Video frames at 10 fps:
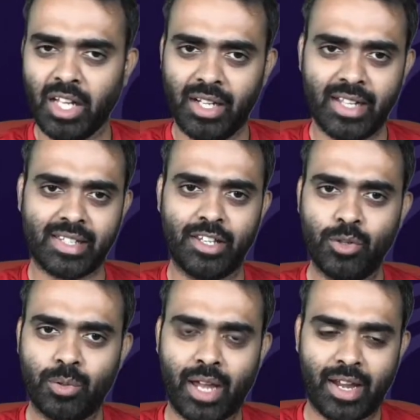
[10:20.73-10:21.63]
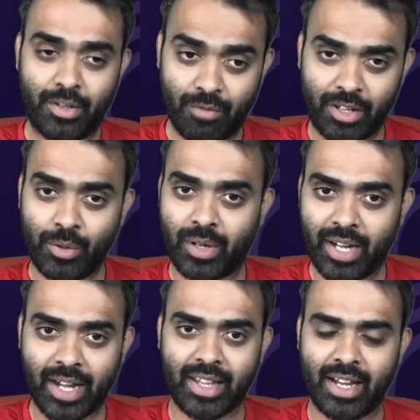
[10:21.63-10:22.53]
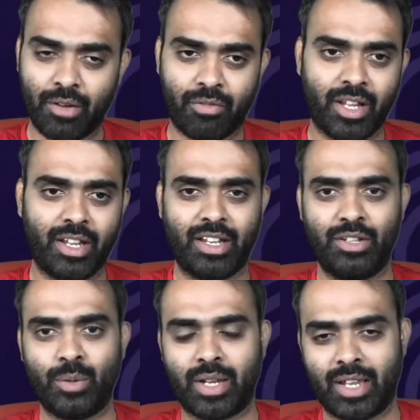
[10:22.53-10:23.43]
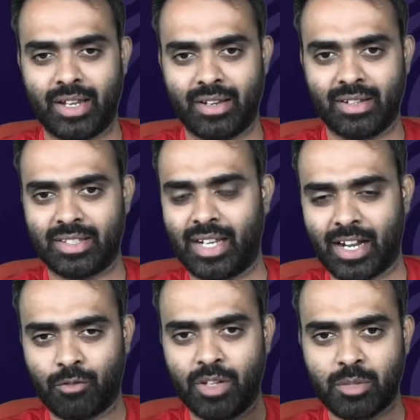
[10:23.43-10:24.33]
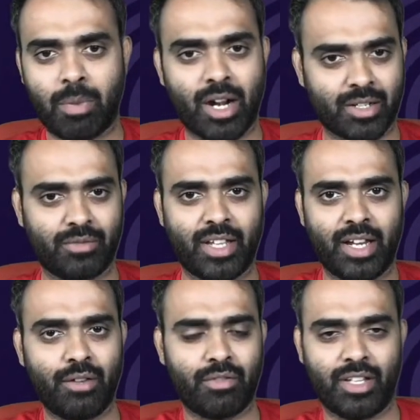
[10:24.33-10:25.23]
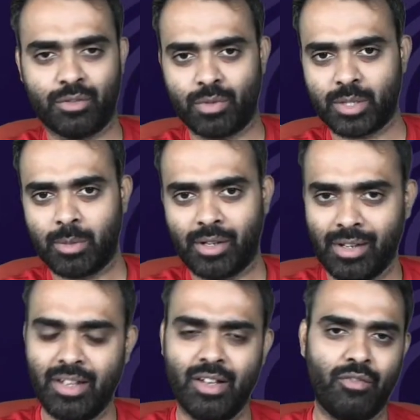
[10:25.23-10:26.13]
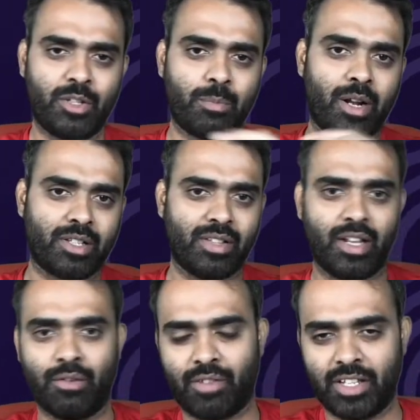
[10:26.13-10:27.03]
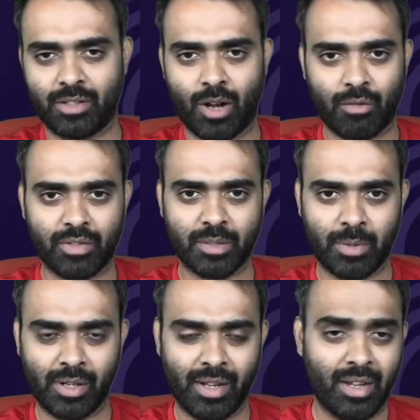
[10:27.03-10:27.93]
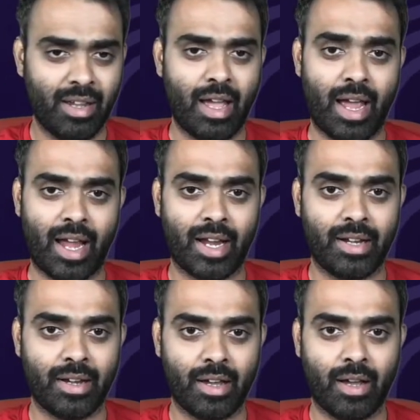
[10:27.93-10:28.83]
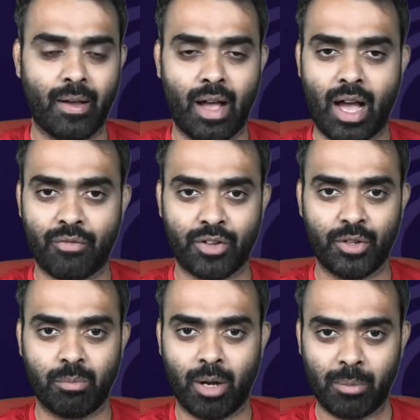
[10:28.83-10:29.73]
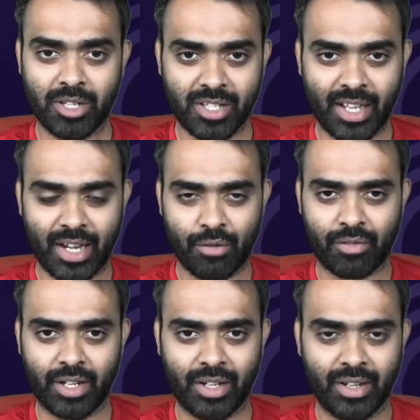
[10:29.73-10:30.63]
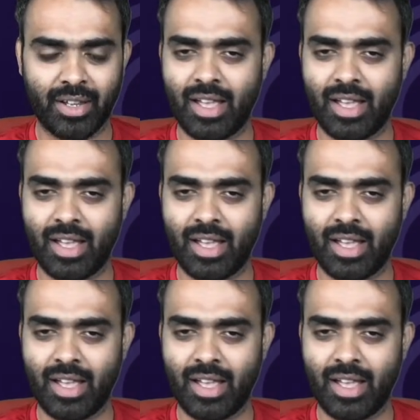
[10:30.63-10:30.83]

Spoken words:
Let's say when you create the NFT, you can select which parts of the NFT is visible, which parts of the NFT is not visible, and after you publish the NFT,